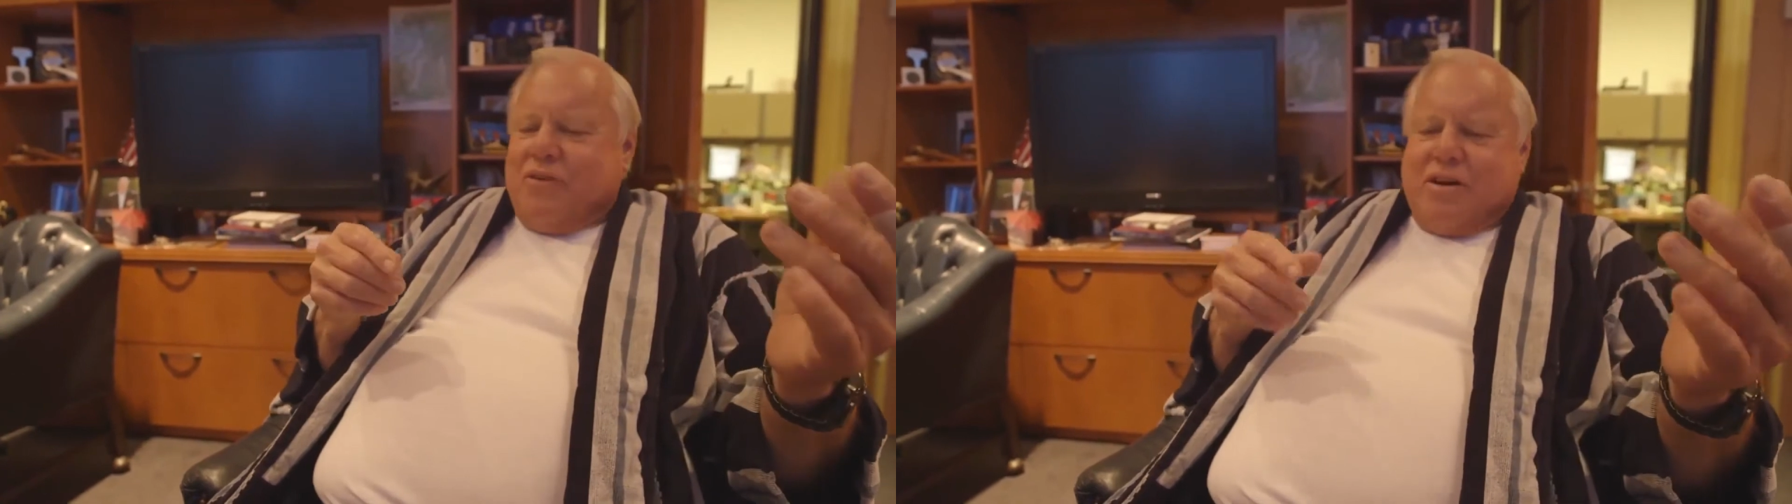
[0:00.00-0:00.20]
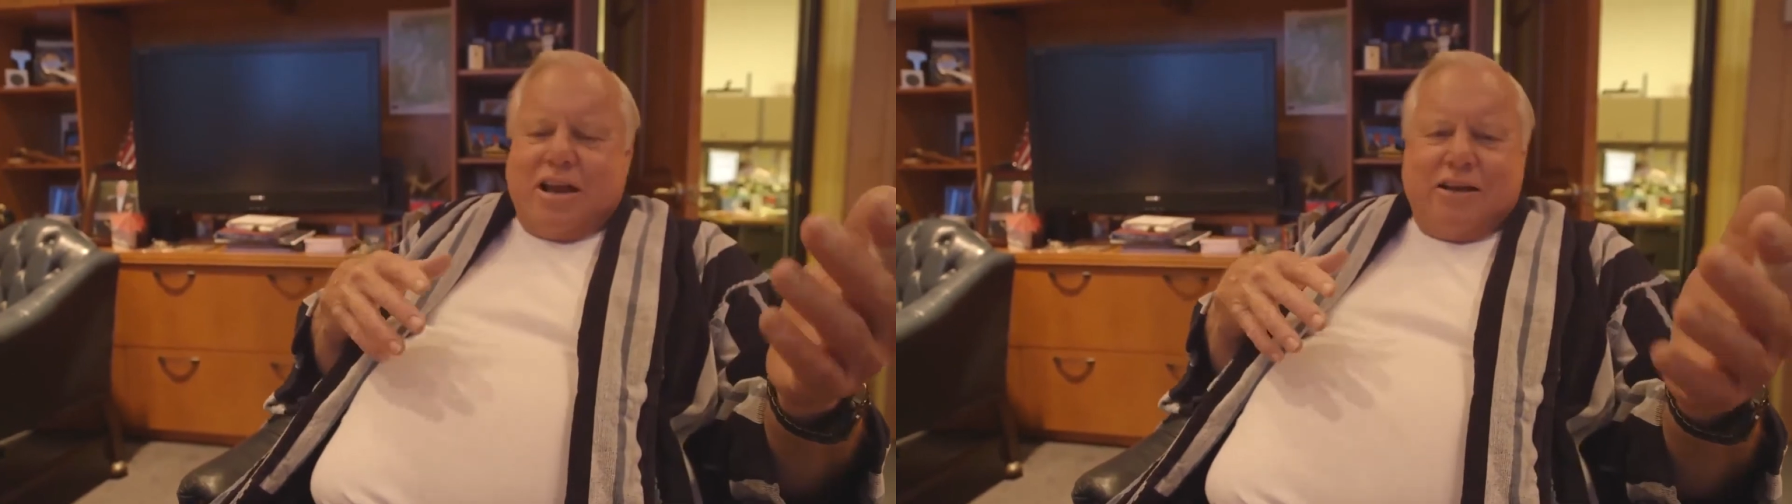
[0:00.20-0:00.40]

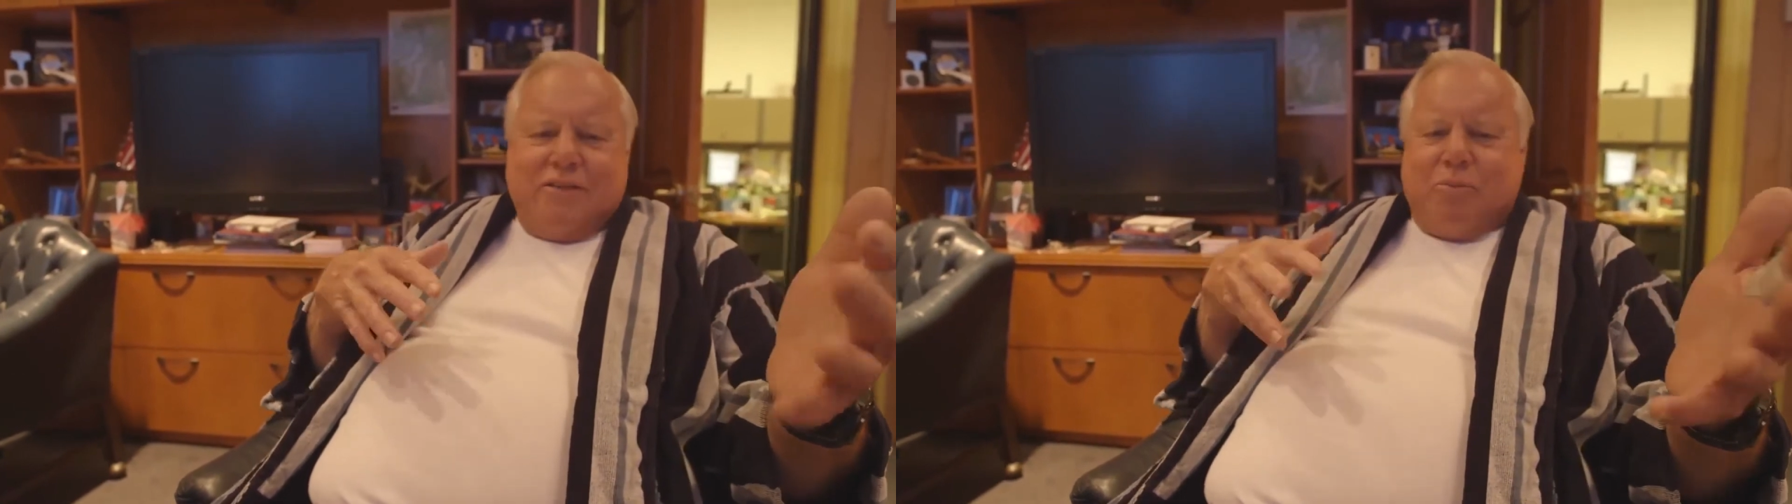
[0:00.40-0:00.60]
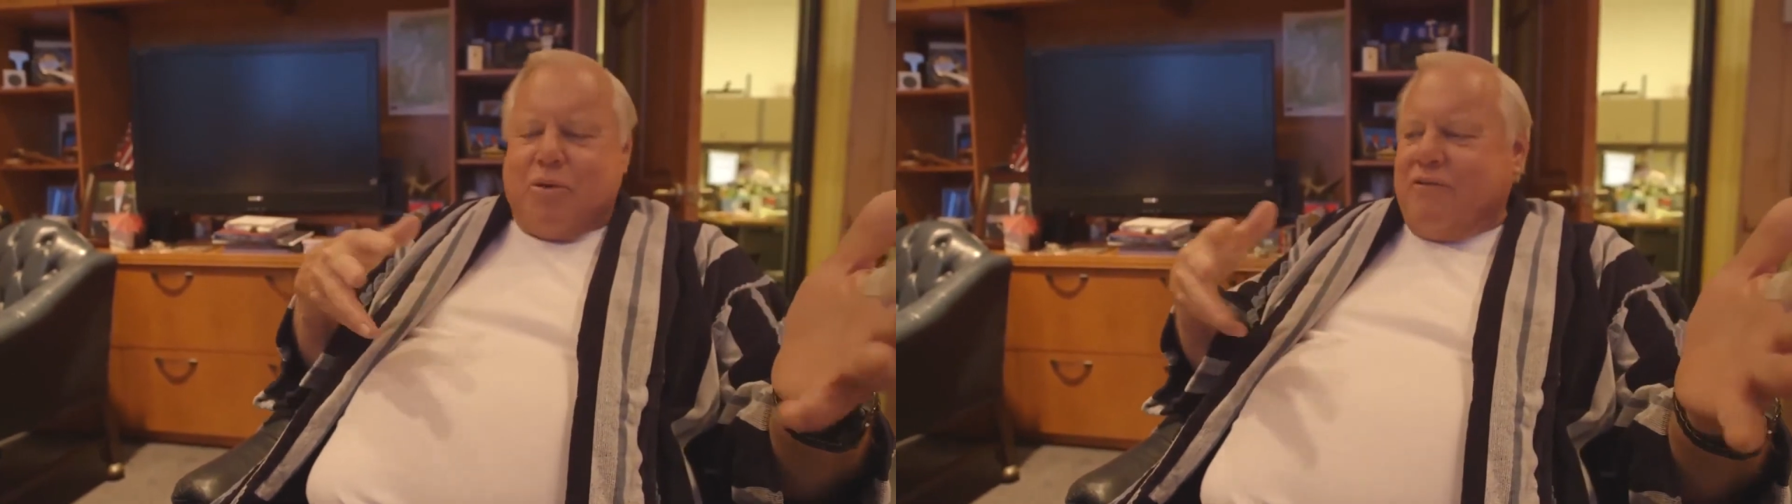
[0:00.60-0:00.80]
you're not
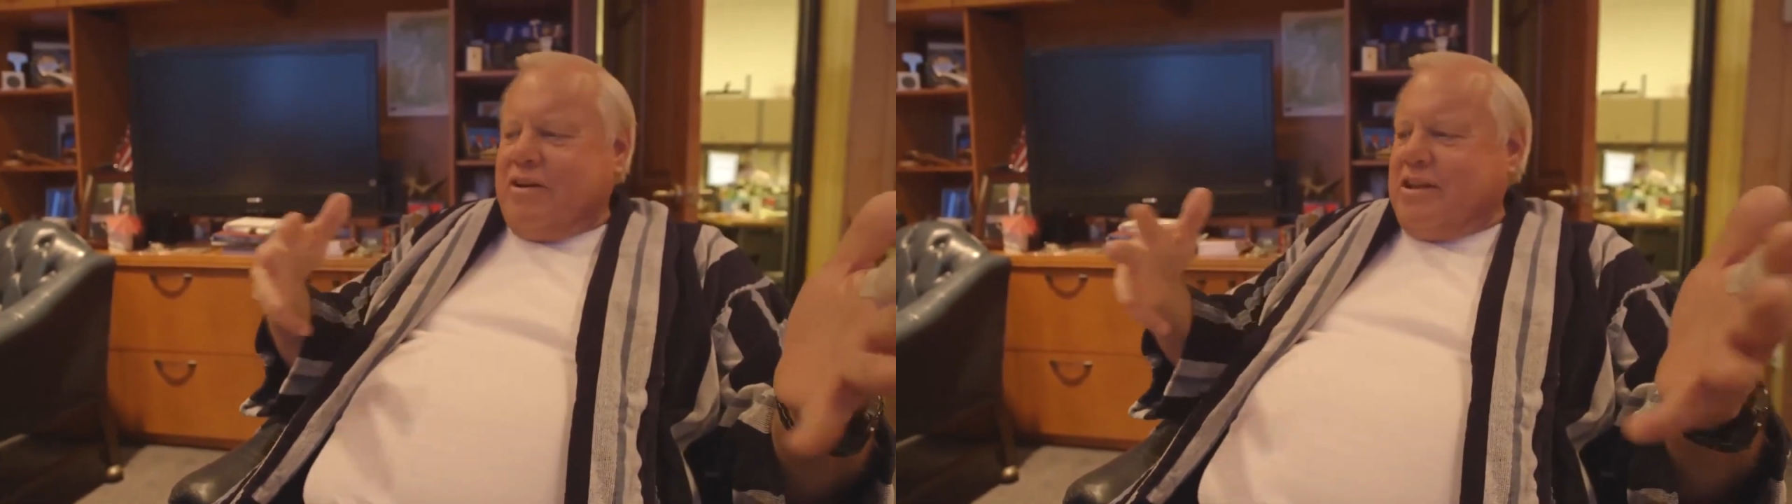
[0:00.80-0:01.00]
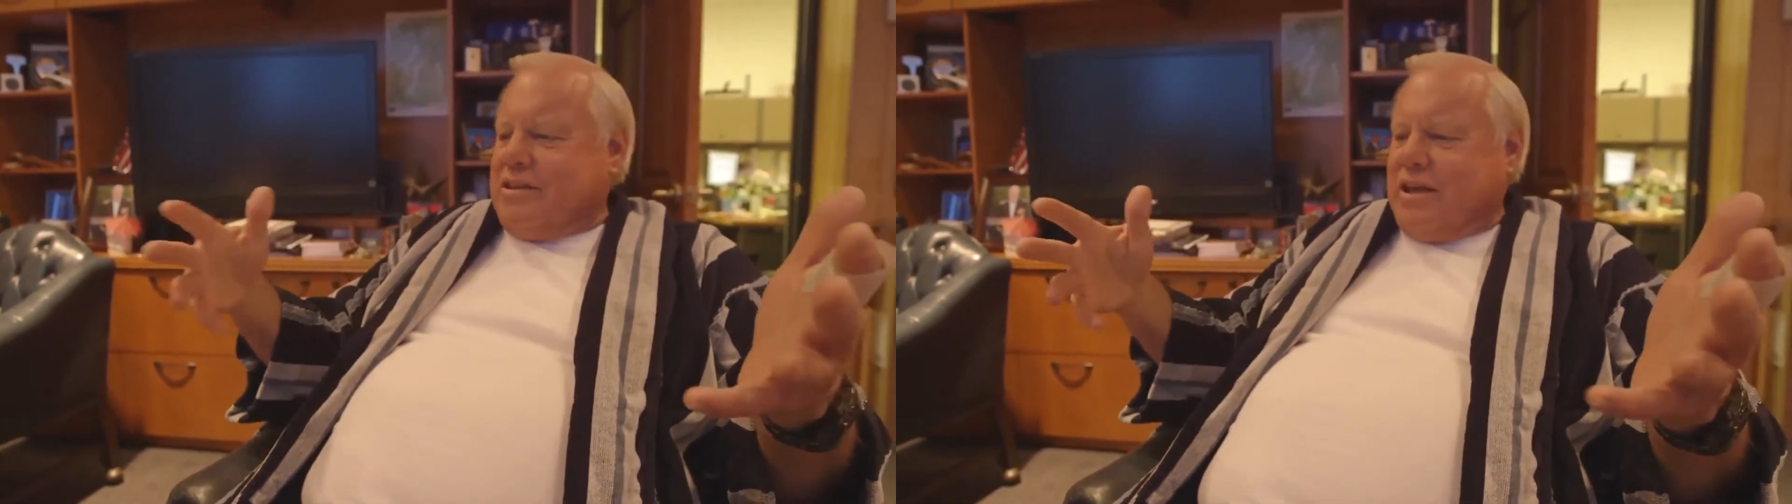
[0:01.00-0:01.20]
in the
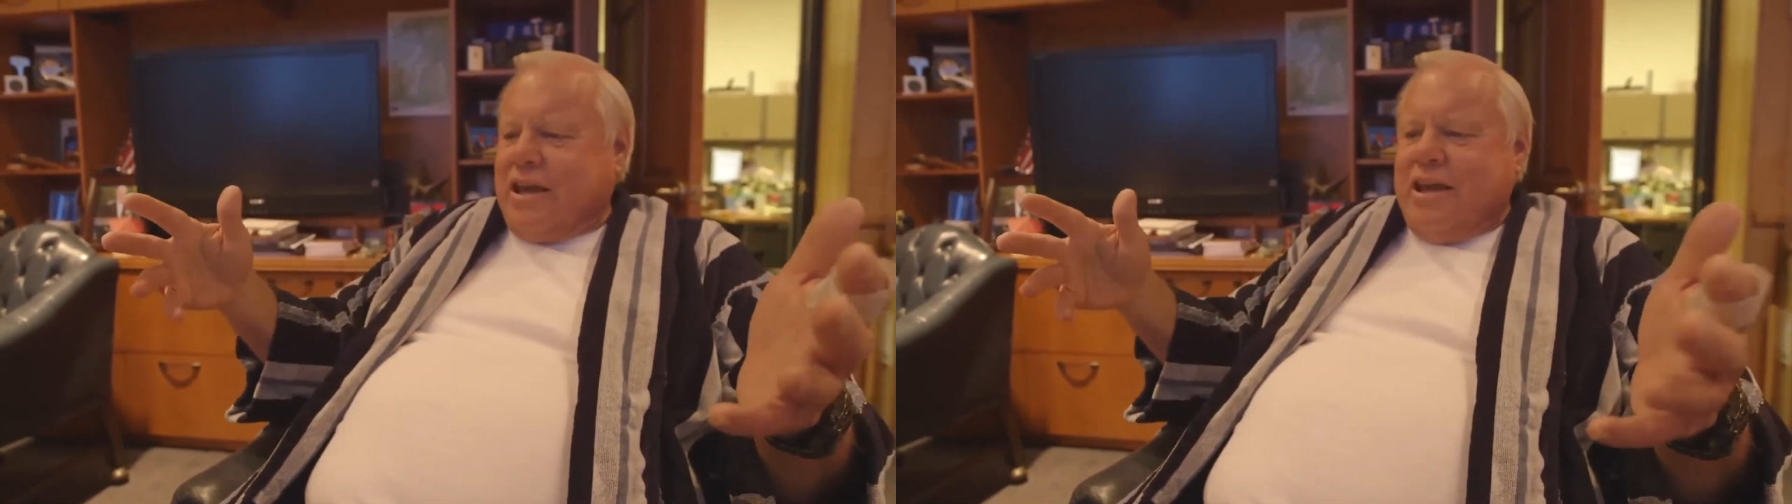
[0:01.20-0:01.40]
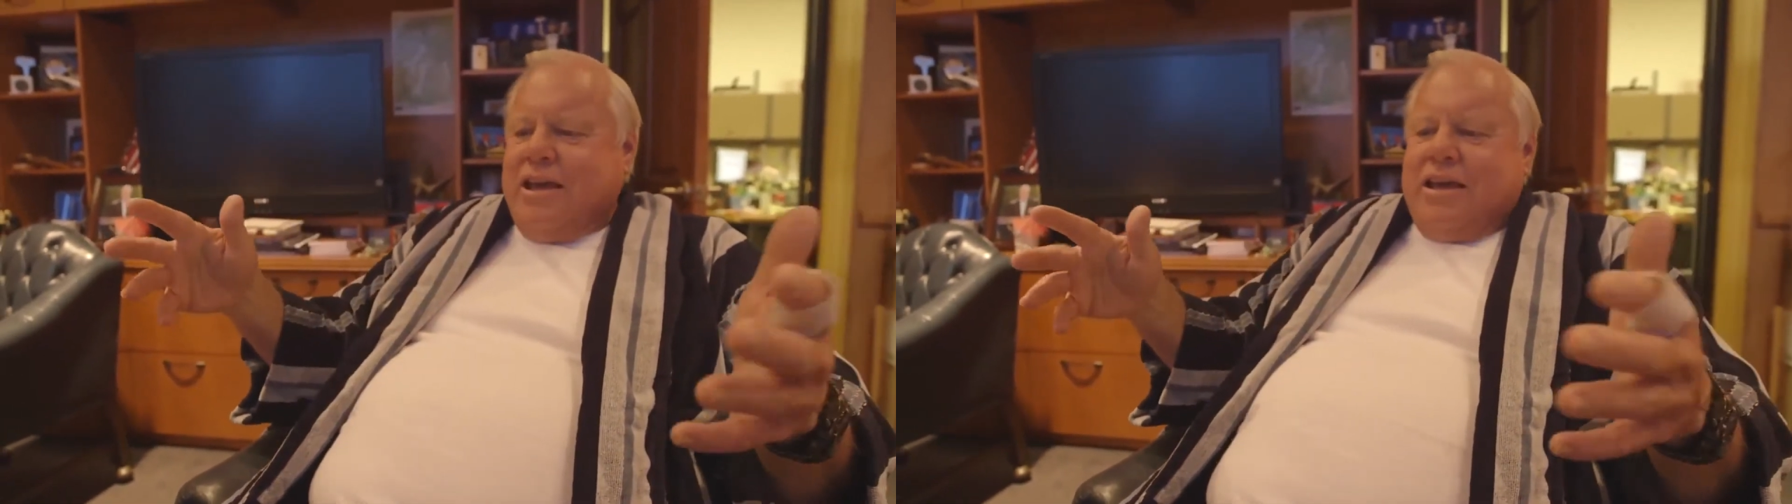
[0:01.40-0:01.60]
brevity thing.